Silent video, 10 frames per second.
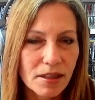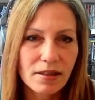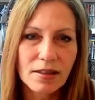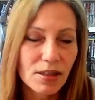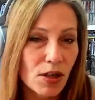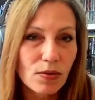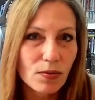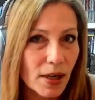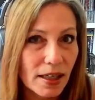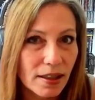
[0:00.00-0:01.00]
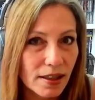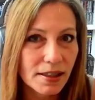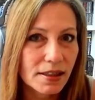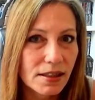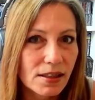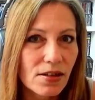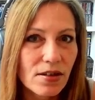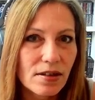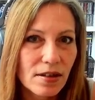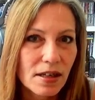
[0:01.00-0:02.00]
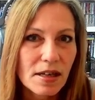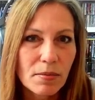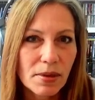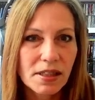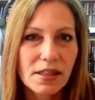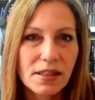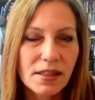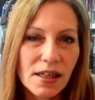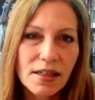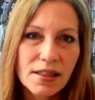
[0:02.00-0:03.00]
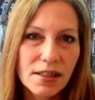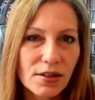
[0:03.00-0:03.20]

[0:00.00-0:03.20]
I don't recognize this song, but it does.